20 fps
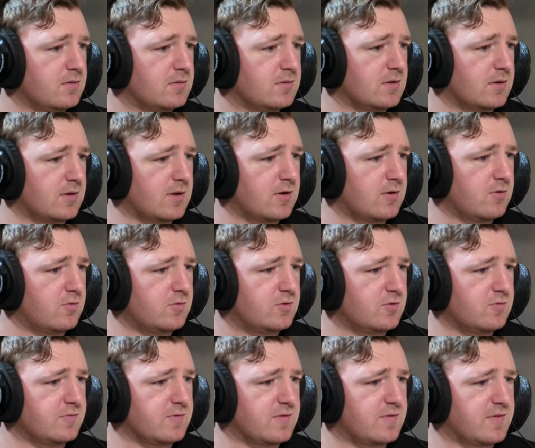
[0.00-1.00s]
Tello
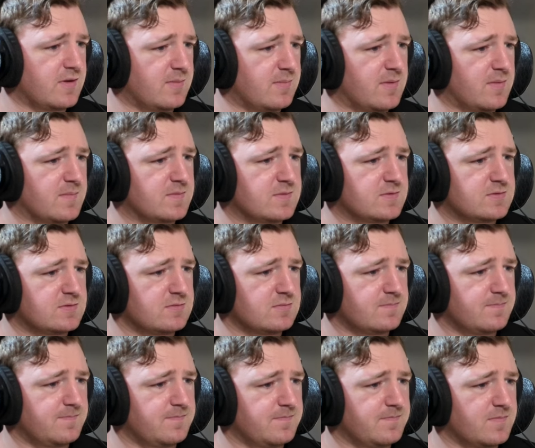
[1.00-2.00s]
doing the thumb up
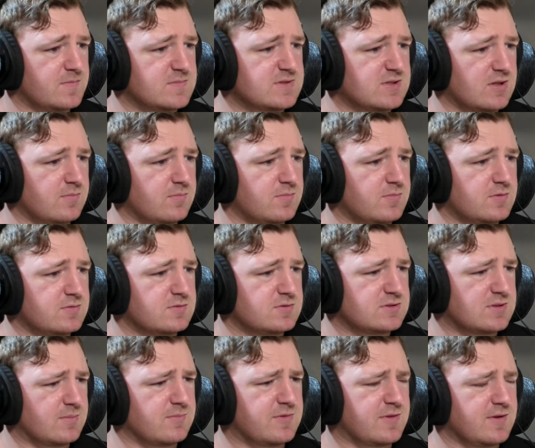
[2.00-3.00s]
sub
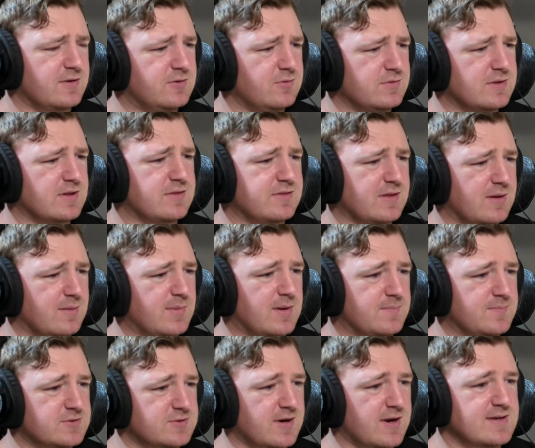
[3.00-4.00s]
some doing the thumb
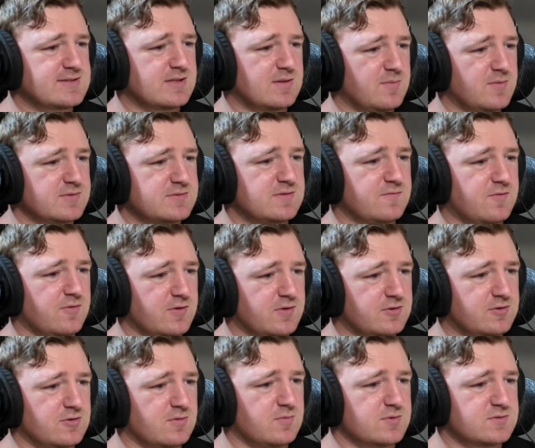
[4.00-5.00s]
up try celebration following
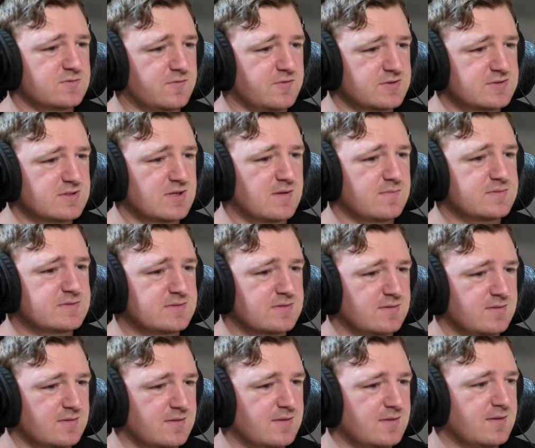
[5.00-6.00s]
Turbo's footsteps.
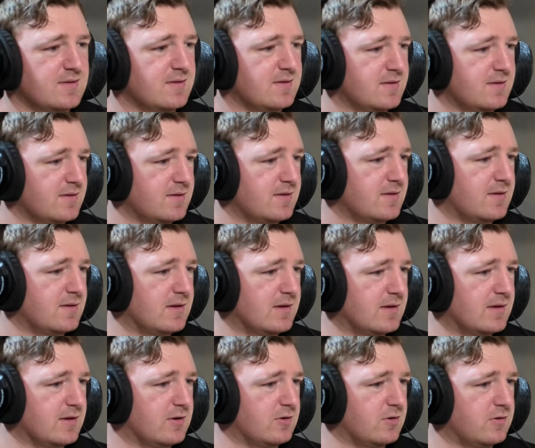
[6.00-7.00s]

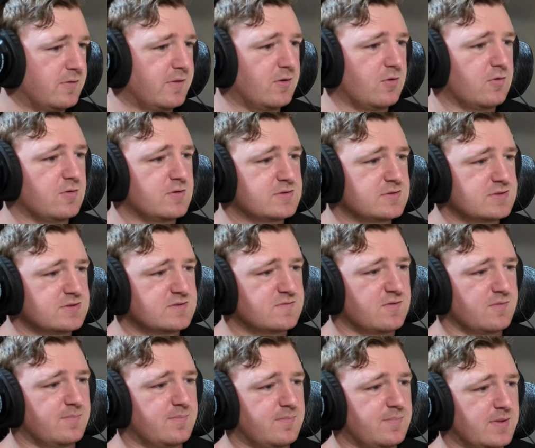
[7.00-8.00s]
Uh, good on the origins
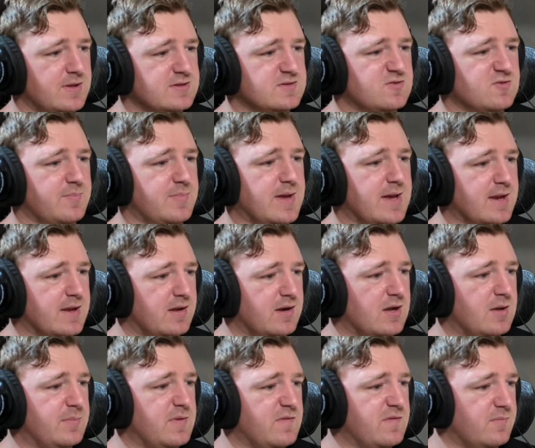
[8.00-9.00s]
for players for backing
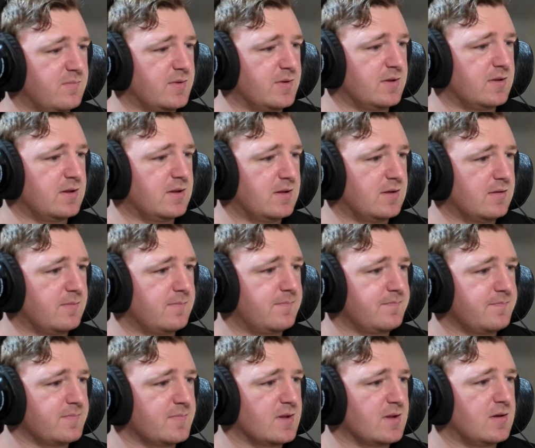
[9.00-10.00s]
up even Billy.
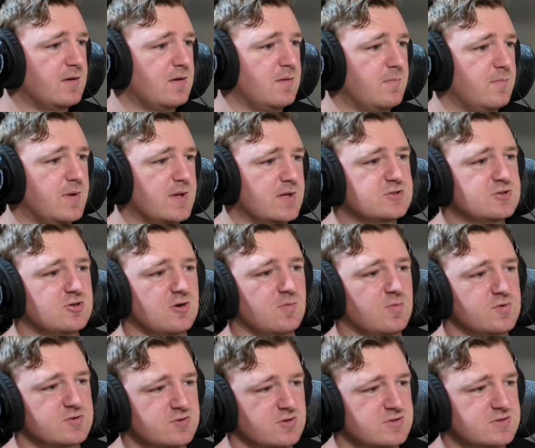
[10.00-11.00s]
Best
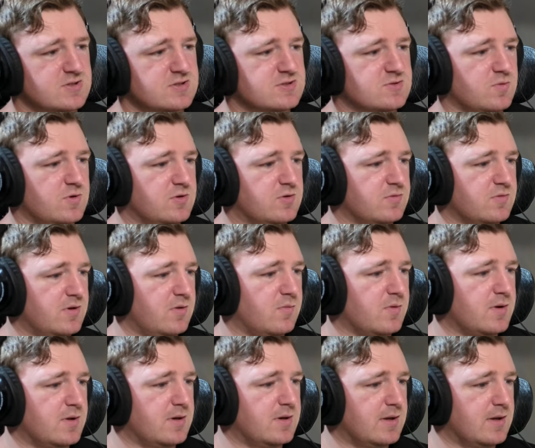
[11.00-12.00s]
turbos look since
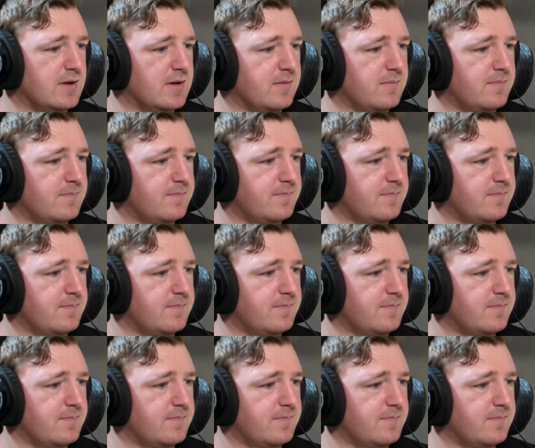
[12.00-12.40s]
2021. Yeah.